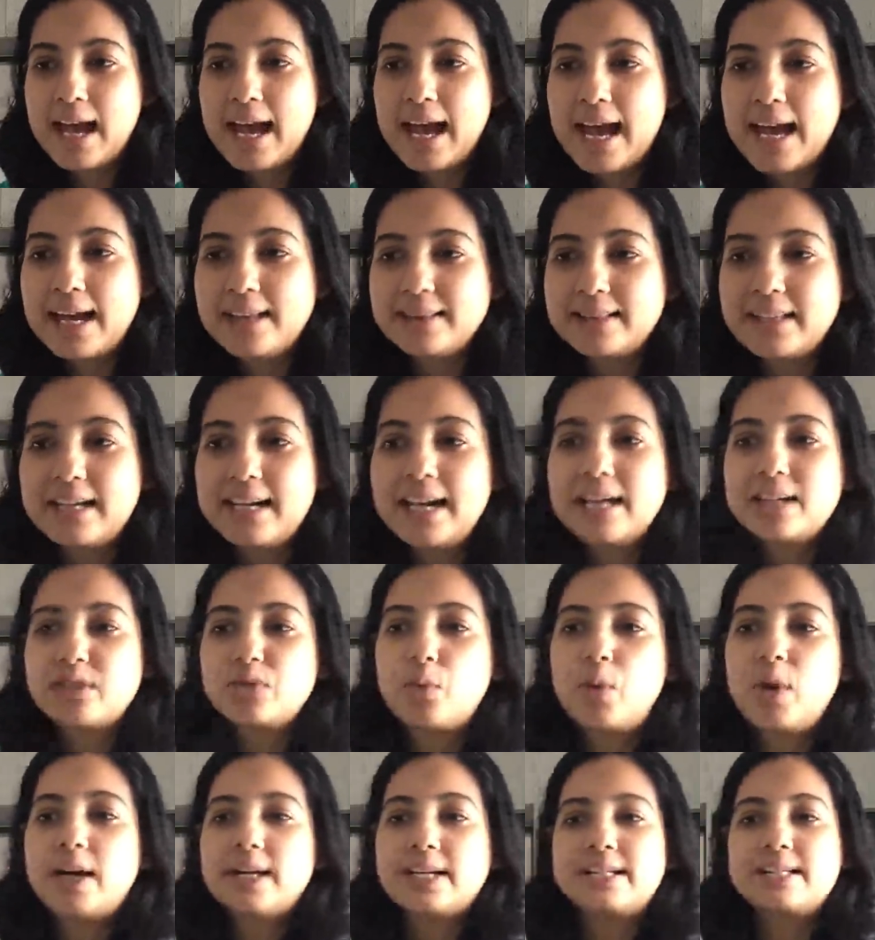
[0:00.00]
And the next
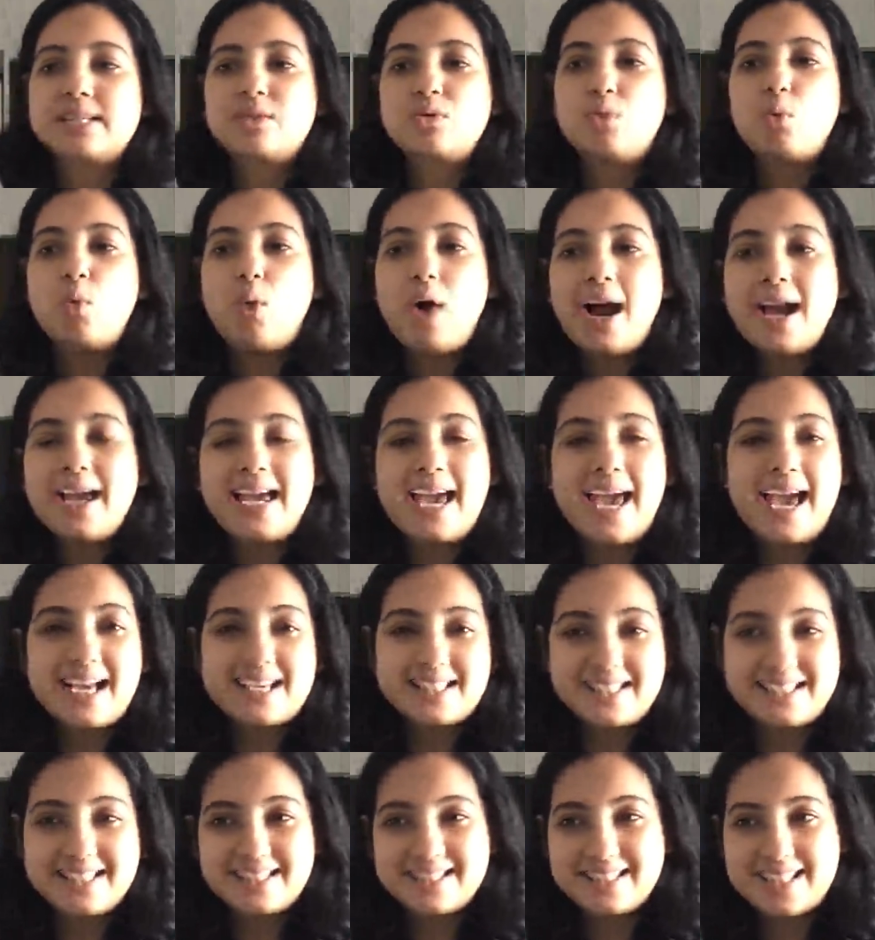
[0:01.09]
one is
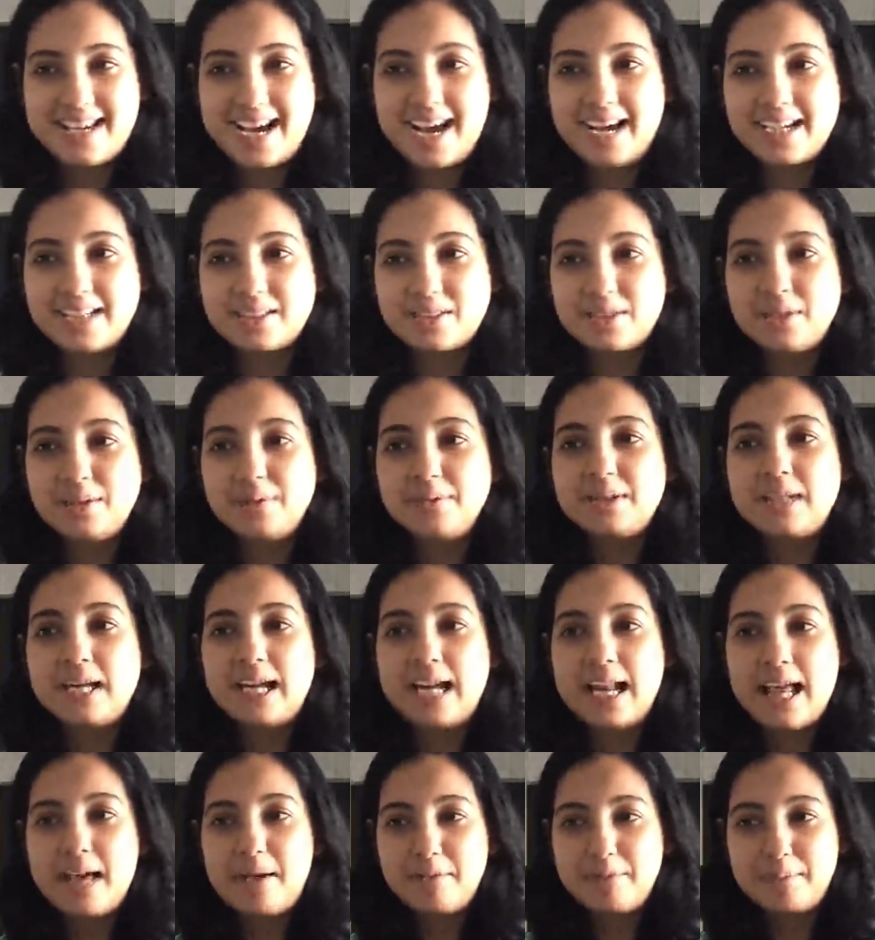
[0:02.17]
y-axis title,
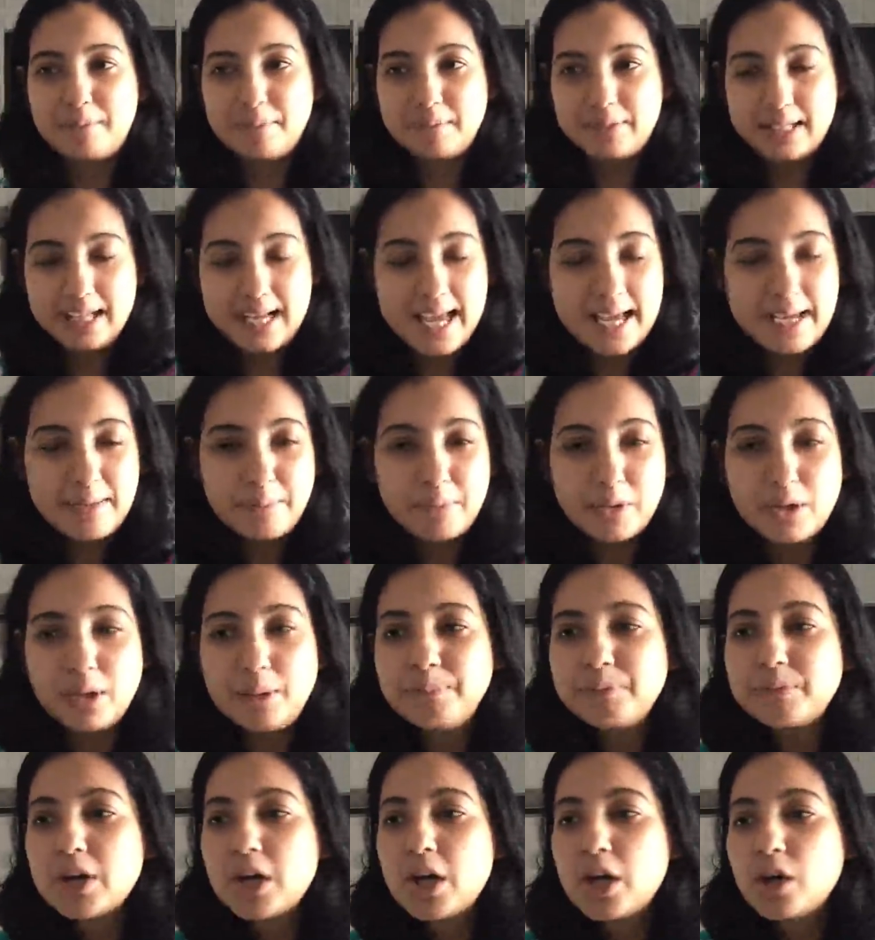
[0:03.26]
the label
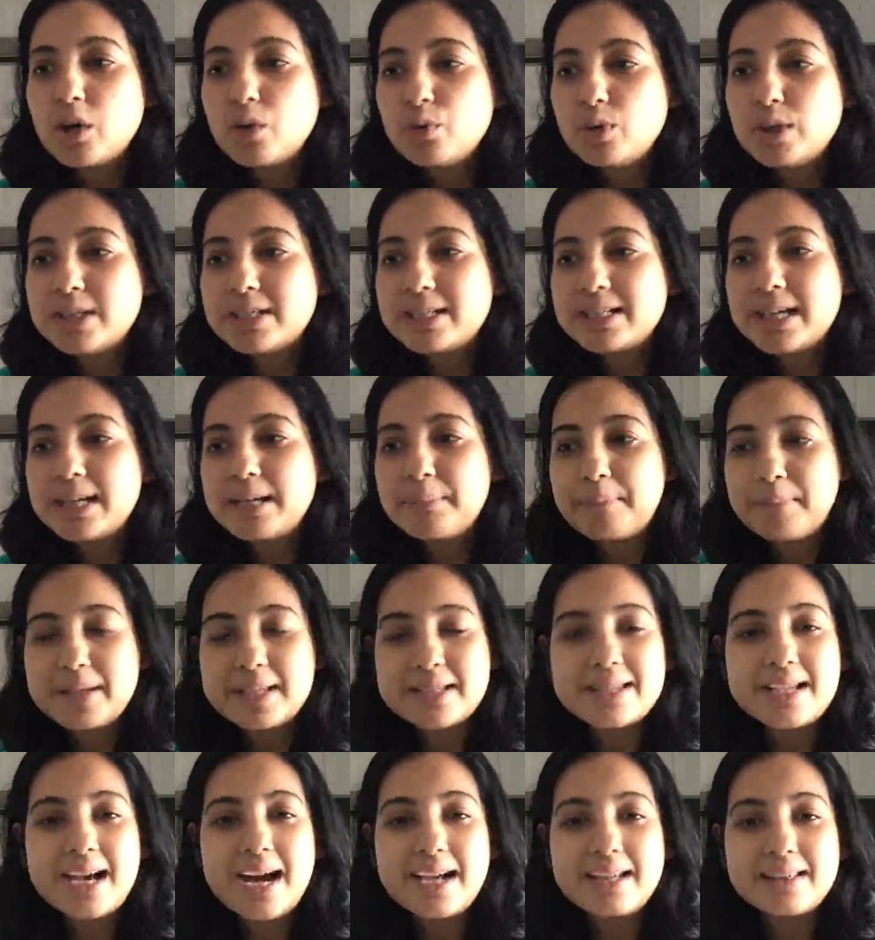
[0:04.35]
written
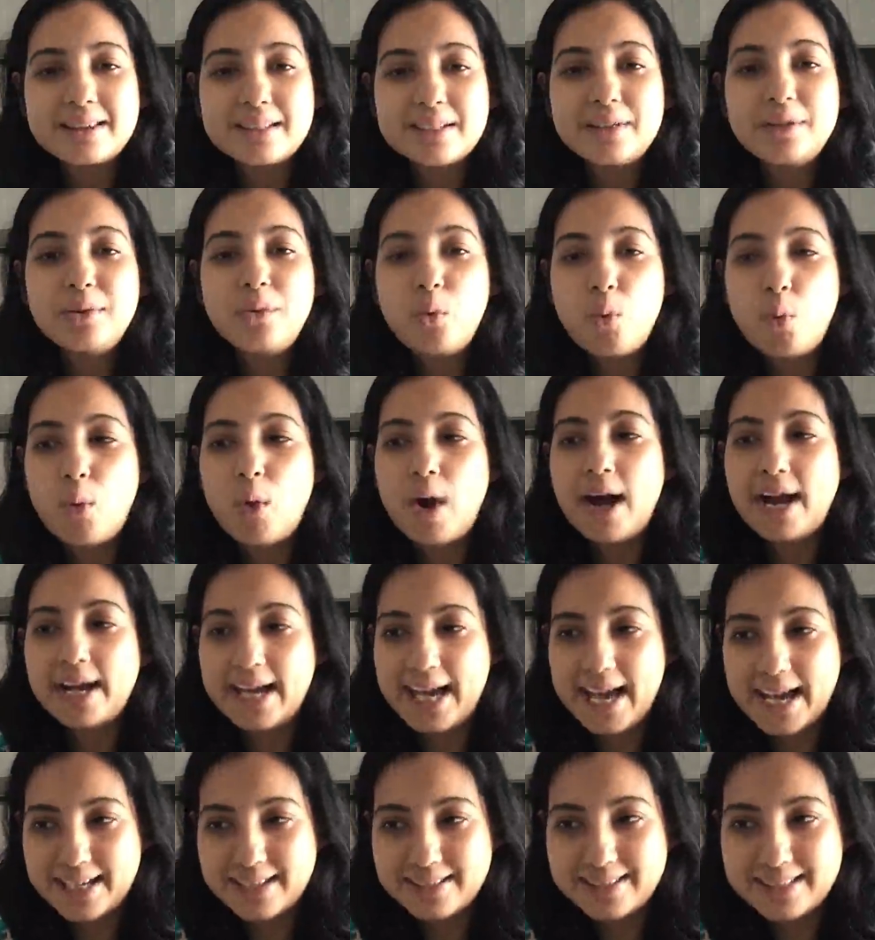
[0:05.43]
beside the
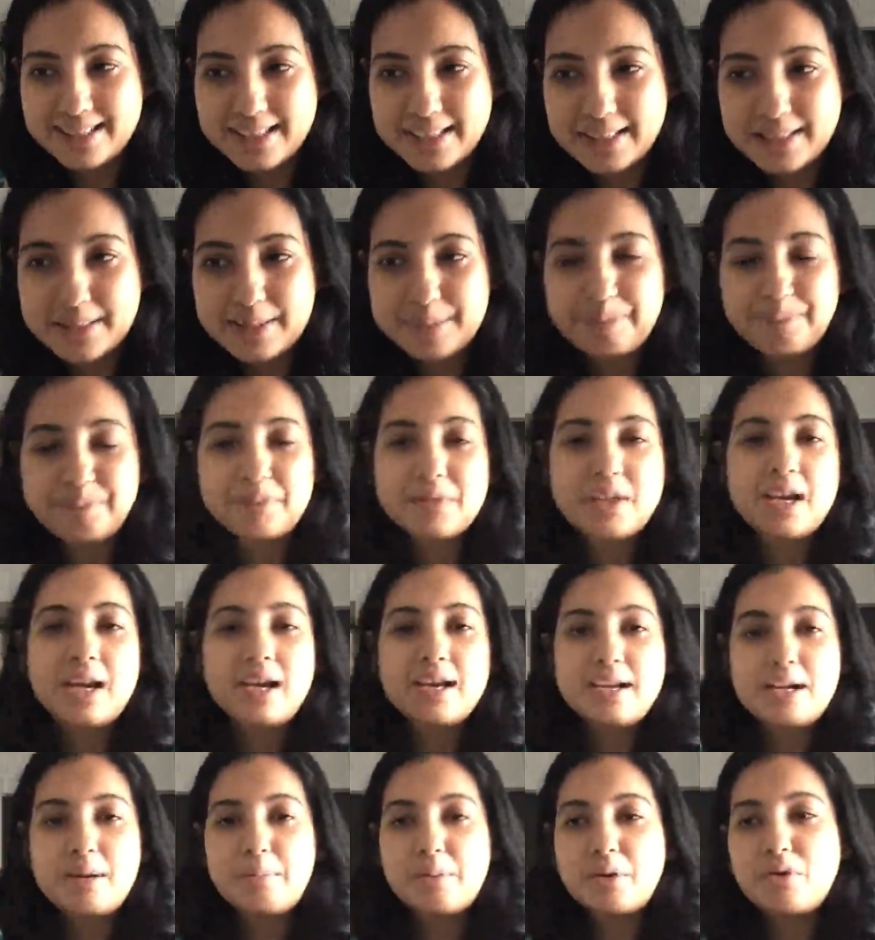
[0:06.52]
y-axis.
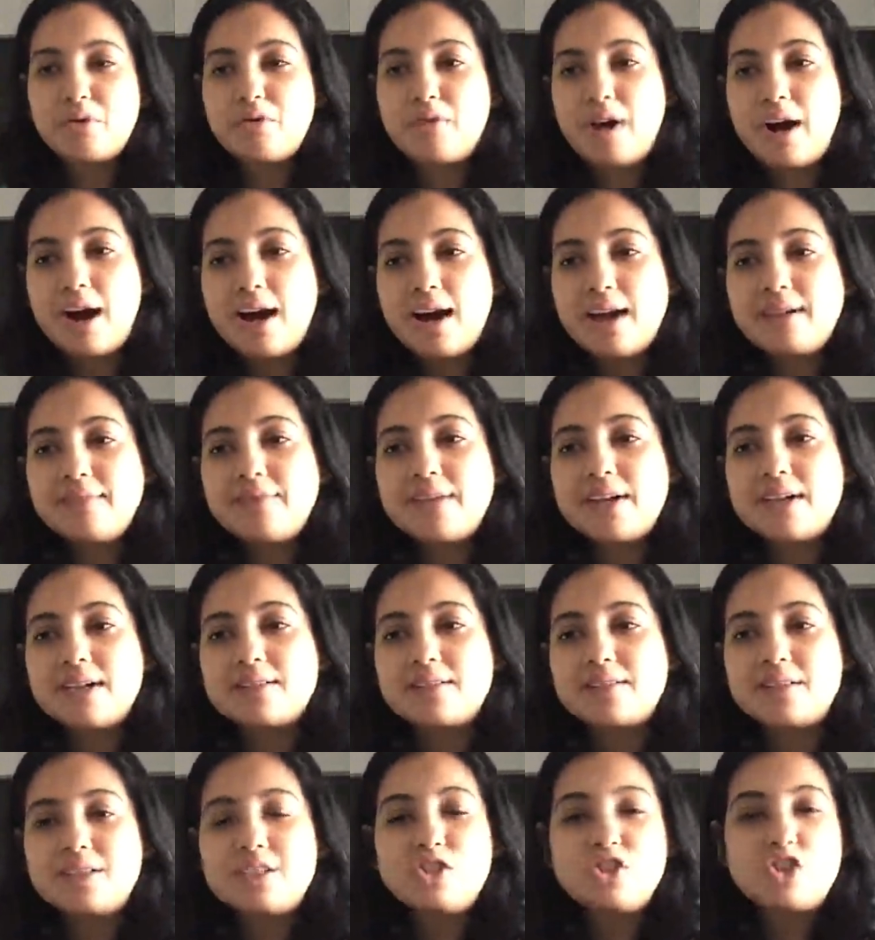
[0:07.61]
Number 5 is
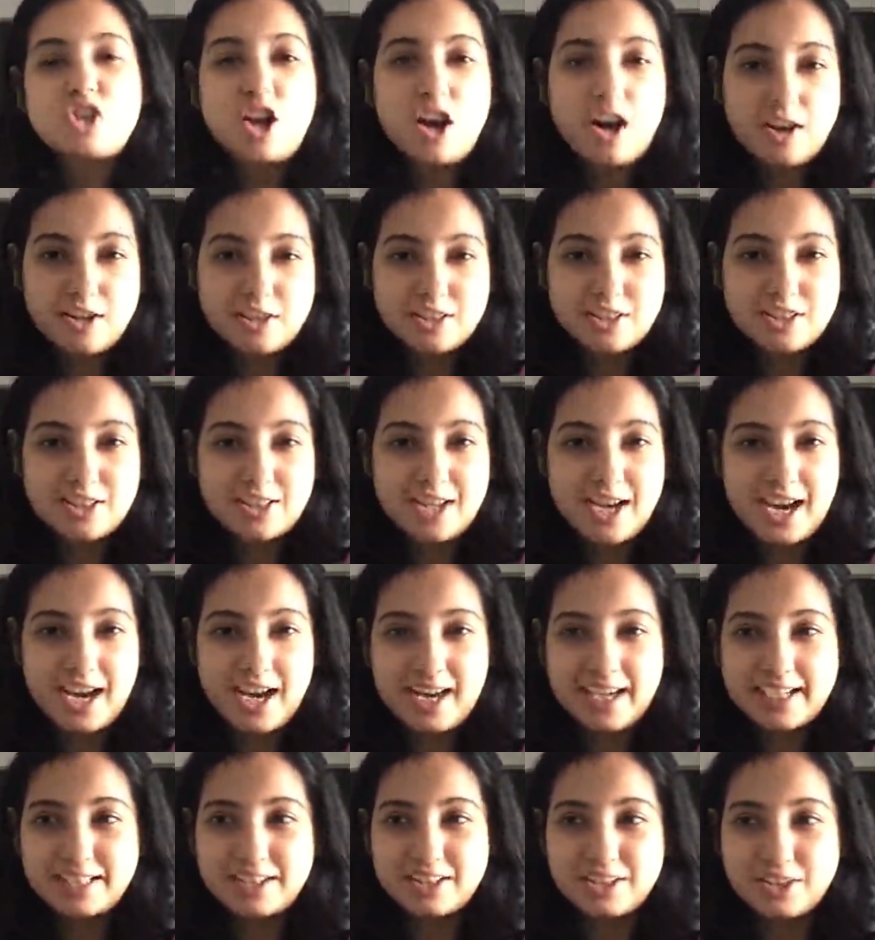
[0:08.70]
the chart
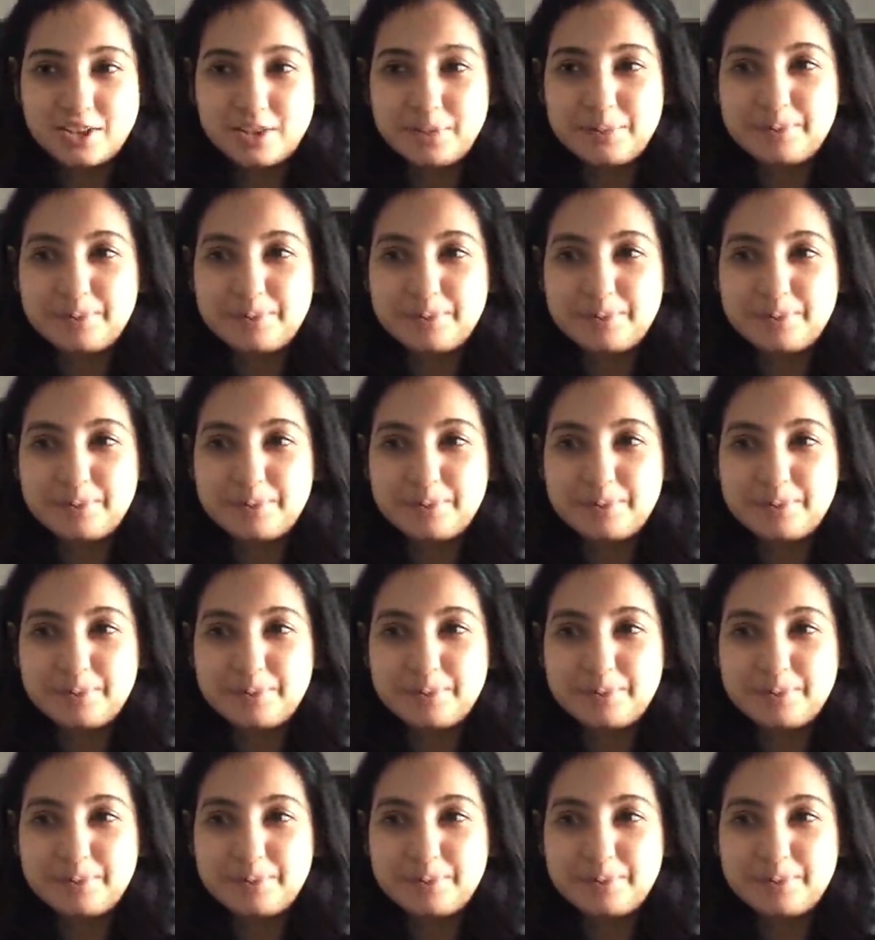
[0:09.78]
title,